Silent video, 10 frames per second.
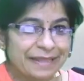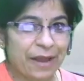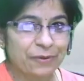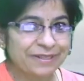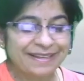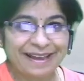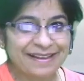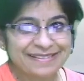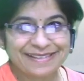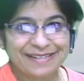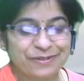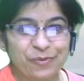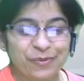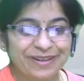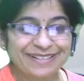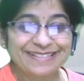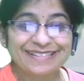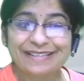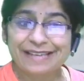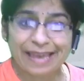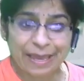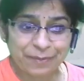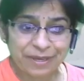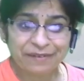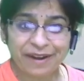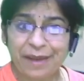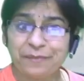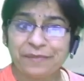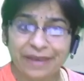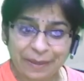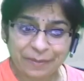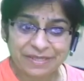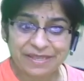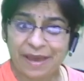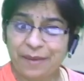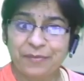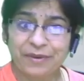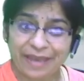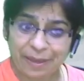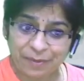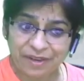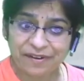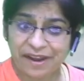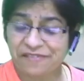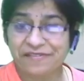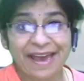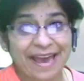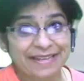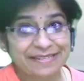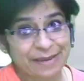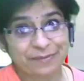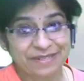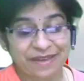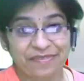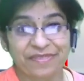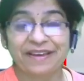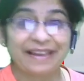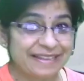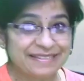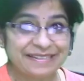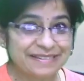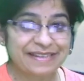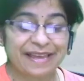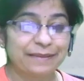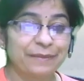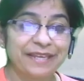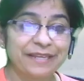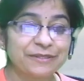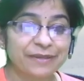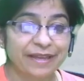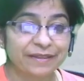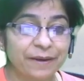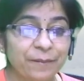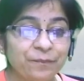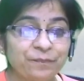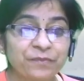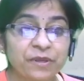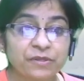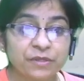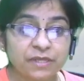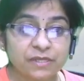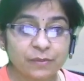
Now the last set of words: epigram, epitaph, epigraph, and epitaph. Let's understand the meaning together. So the